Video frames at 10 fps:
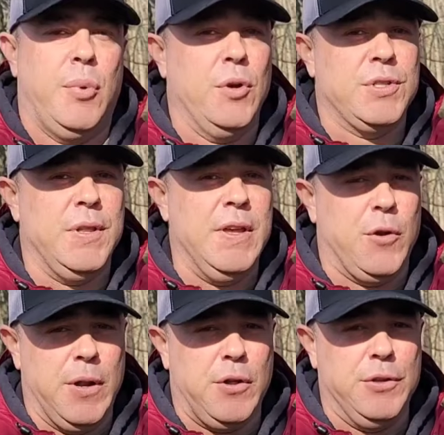Personally,
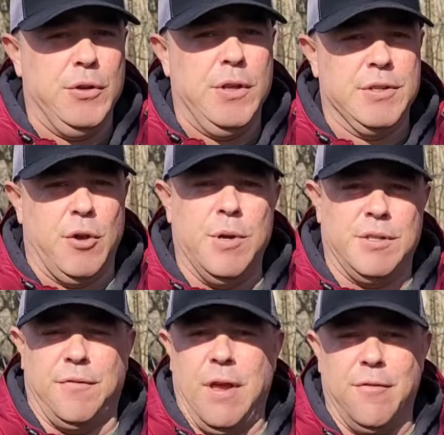critical duty is always
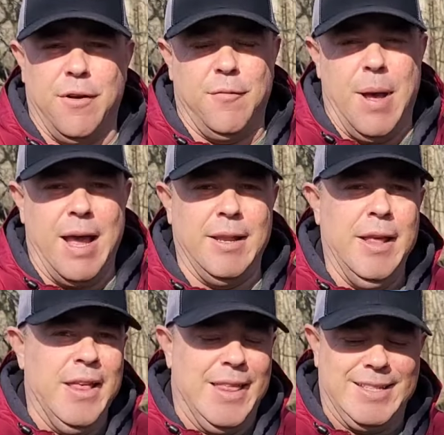a favorite of mine.
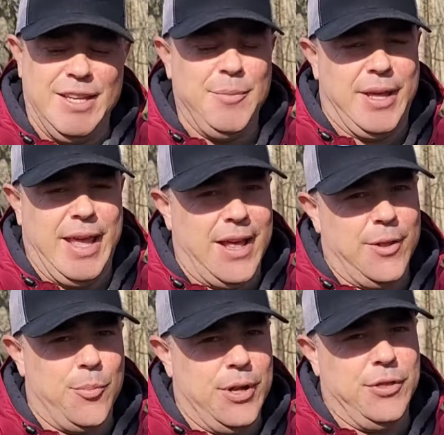They seem to
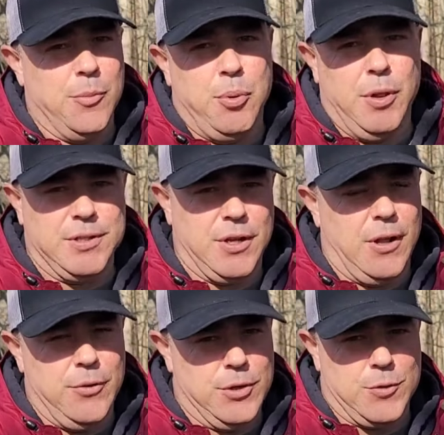calibrate their bullets all
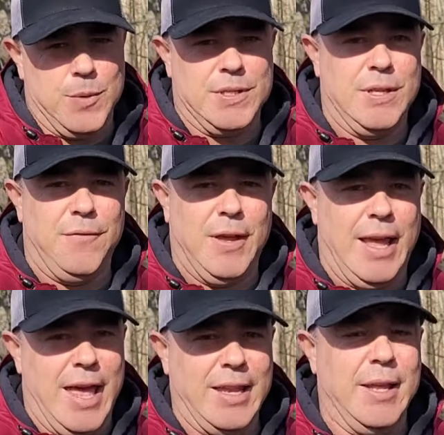to a specific
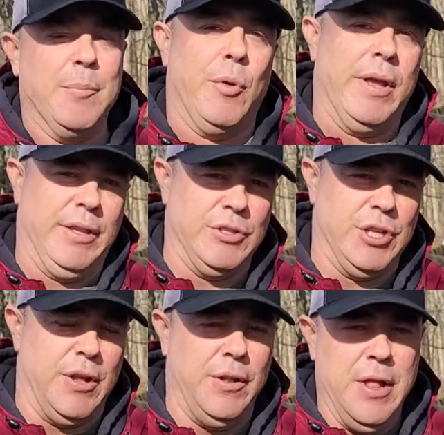ending point in
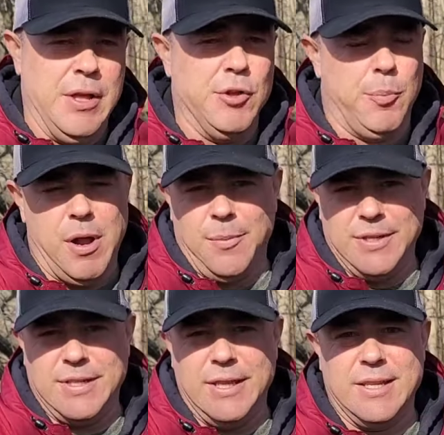gel. You'll probably
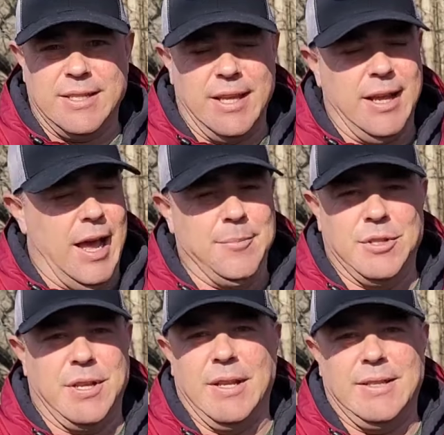see this thing, I'm
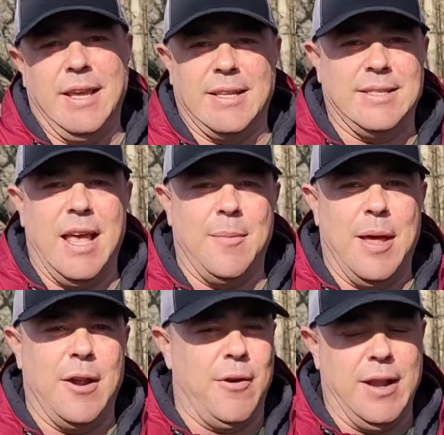just gonna take a stab
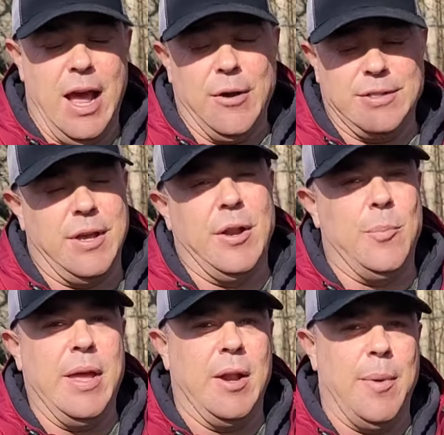at it right now, it's gonna
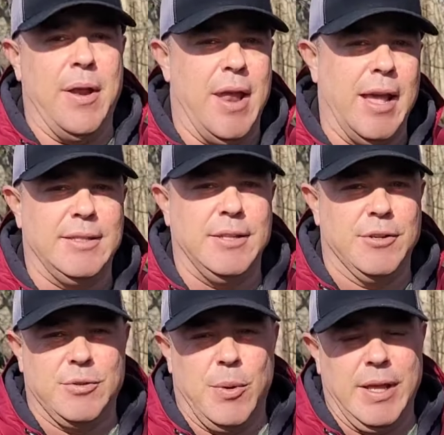be at about 19 or
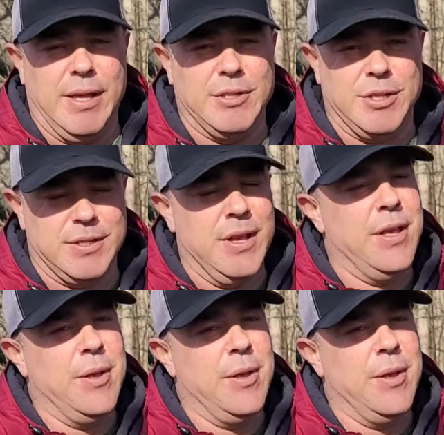20 inches,